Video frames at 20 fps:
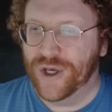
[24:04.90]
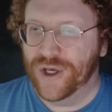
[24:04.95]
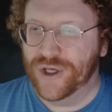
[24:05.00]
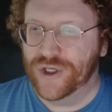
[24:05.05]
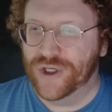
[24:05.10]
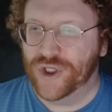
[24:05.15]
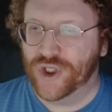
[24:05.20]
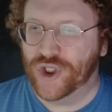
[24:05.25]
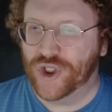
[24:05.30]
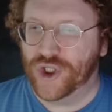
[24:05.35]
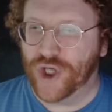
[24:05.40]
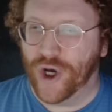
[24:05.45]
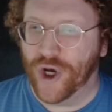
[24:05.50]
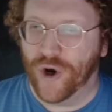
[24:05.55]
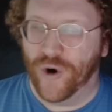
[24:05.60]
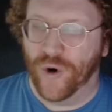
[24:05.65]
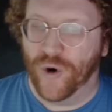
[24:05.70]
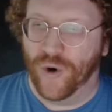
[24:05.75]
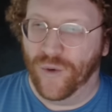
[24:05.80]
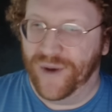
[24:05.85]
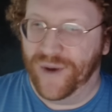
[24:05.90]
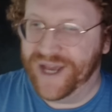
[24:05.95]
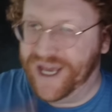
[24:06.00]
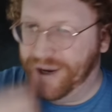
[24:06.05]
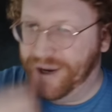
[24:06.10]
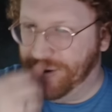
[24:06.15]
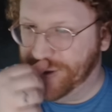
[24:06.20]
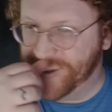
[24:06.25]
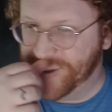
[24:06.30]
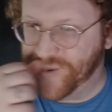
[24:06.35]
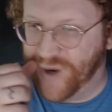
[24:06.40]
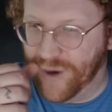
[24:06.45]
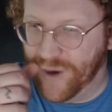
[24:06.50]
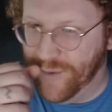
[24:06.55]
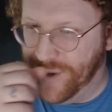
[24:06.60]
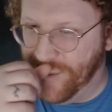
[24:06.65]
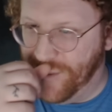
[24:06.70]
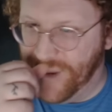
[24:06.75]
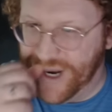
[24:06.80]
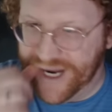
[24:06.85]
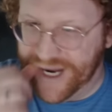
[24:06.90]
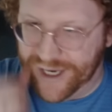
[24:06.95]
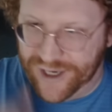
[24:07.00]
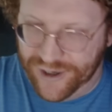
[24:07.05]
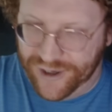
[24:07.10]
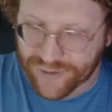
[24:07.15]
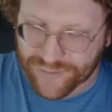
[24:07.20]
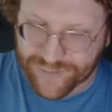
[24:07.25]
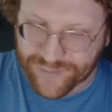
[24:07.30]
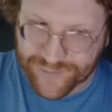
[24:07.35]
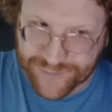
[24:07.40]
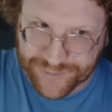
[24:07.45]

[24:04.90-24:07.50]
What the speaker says: So here's what we want to do.